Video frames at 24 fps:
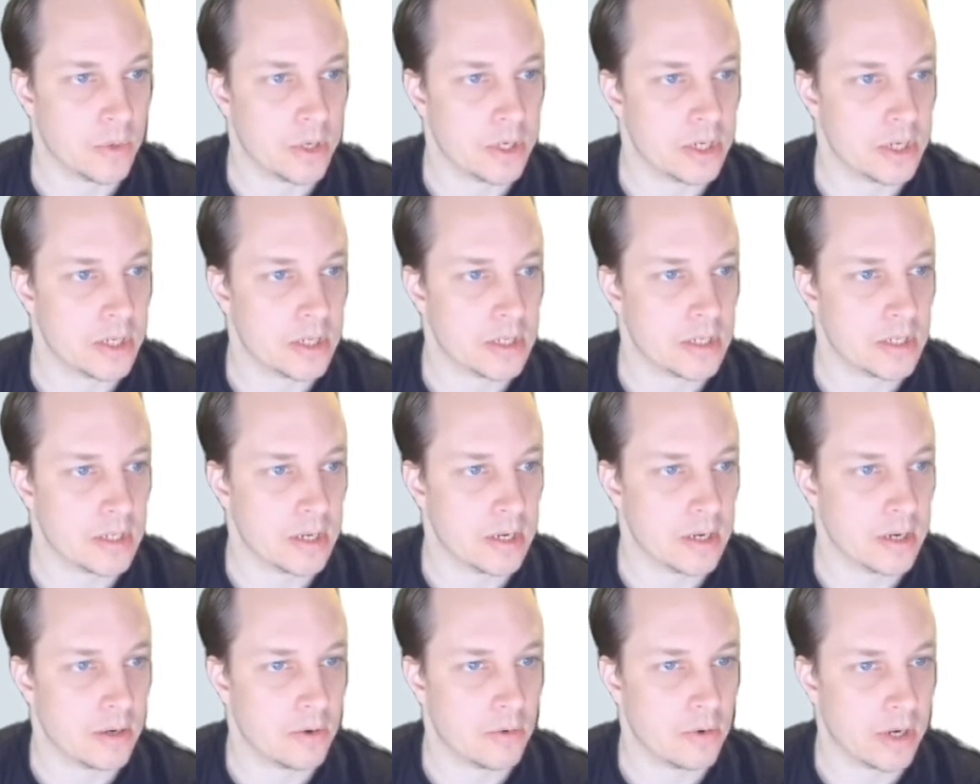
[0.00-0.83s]
which is
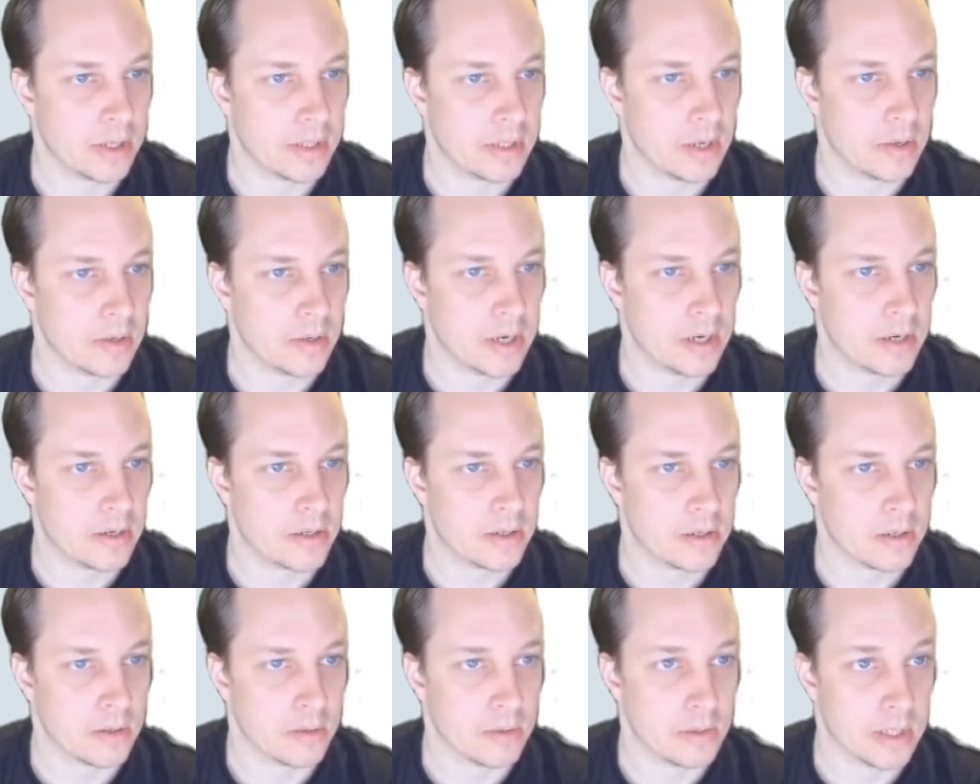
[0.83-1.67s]
right down here.
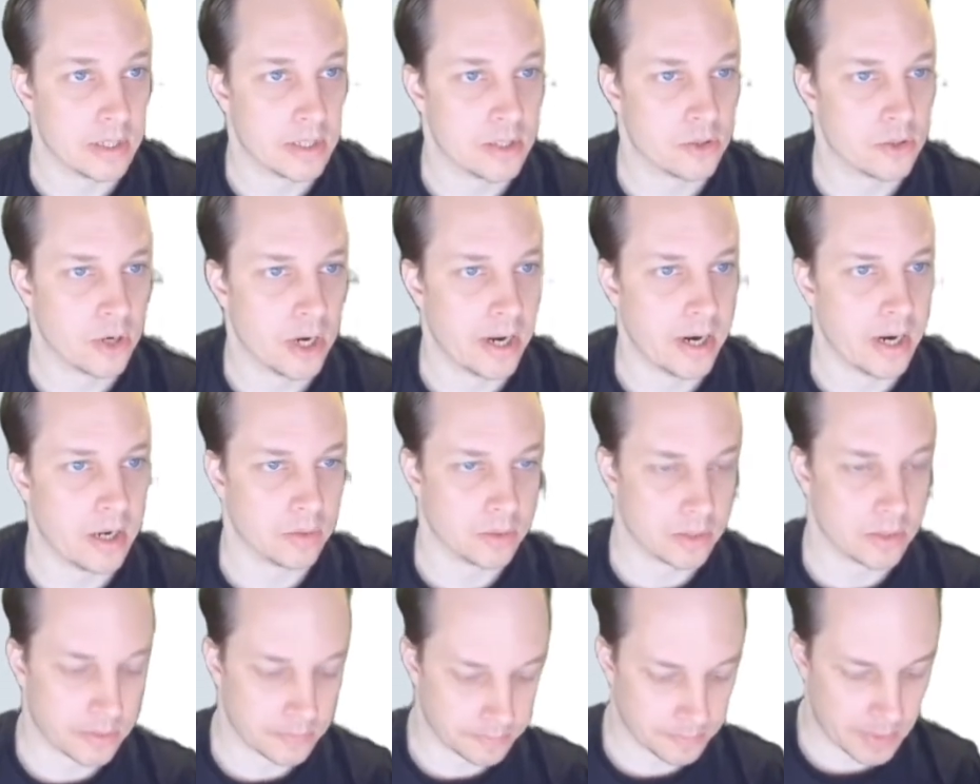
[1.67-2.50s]
So let's try it
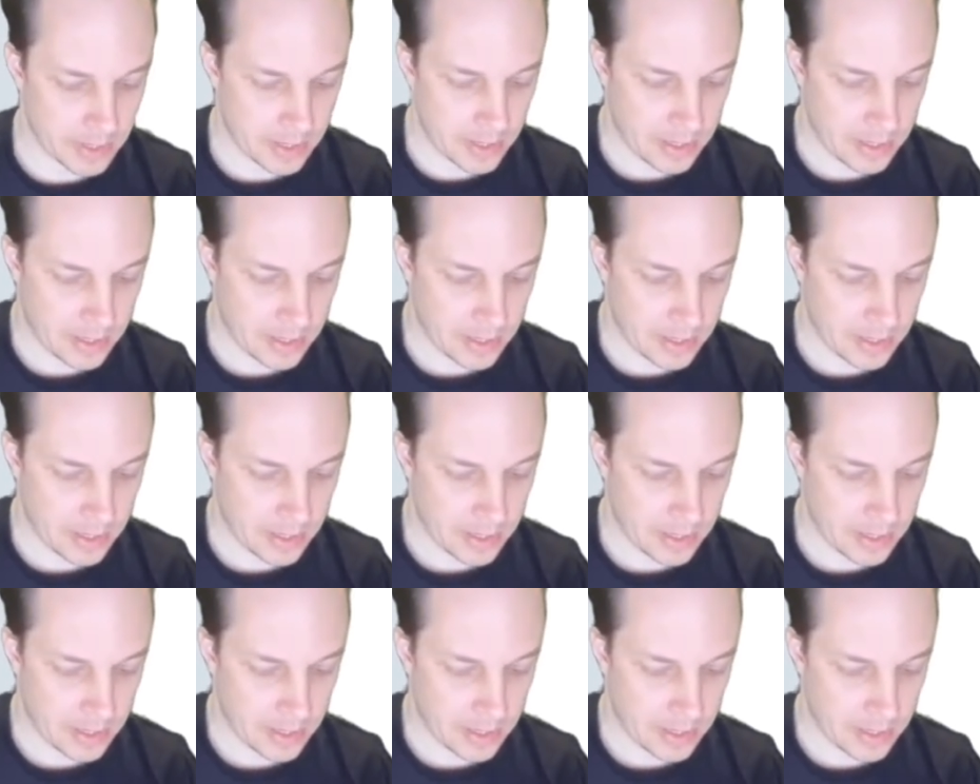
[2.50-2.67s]
out.